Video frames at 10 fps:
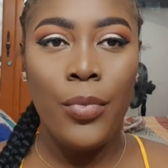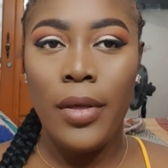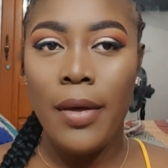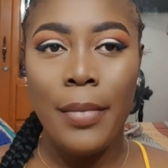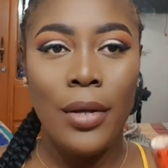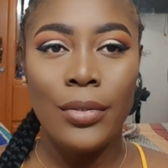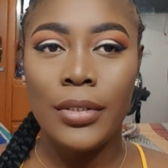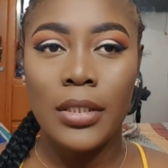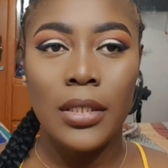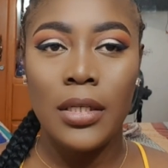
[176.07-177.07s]
You
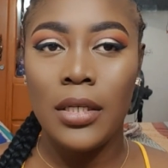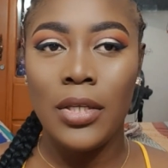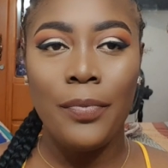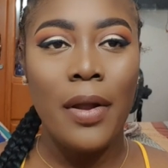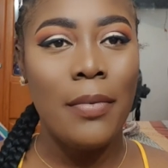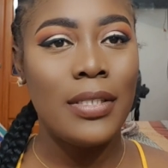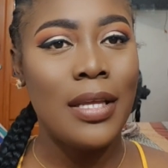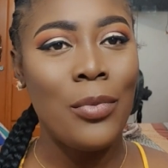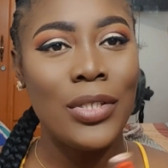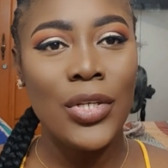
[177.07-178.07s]
probably
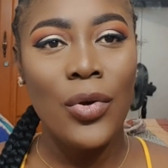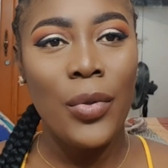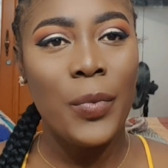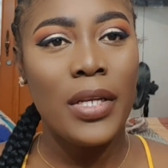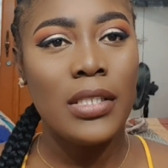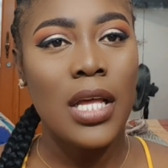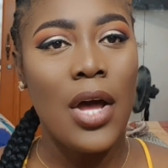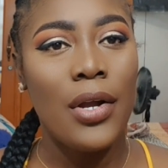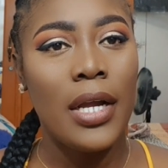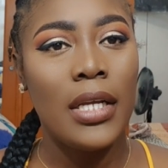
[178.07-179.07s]
saying, what's she going with this
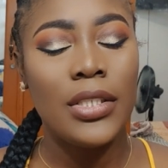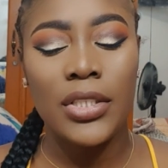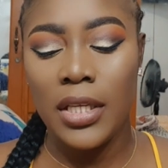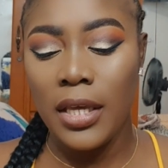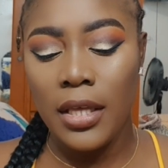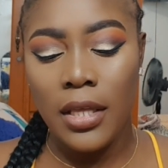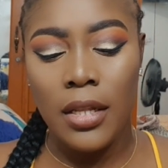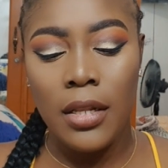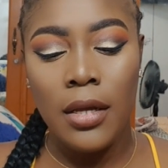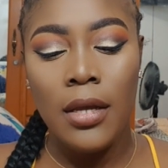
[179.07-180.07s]
orange,
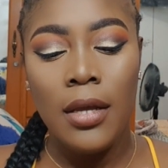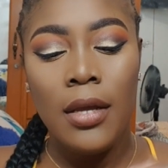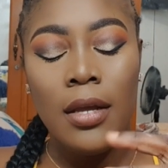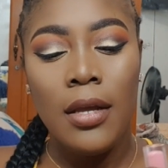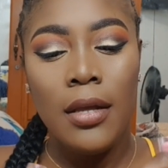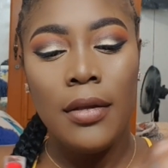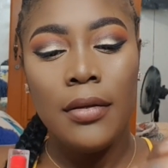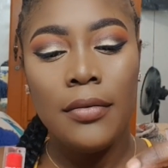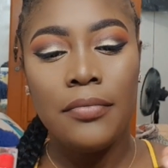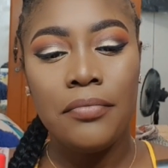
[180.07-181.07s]
girl?
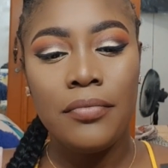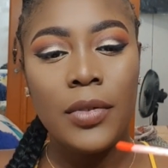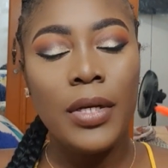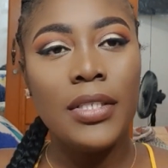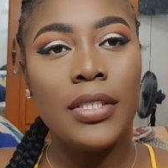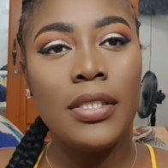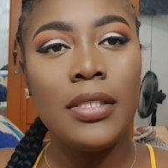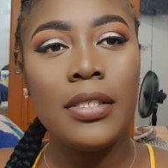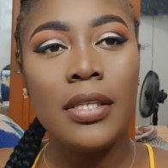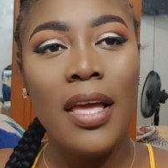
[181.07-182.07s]
What's this?
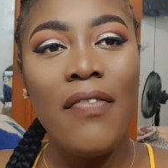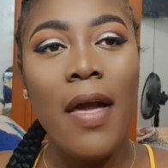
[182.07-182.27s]
If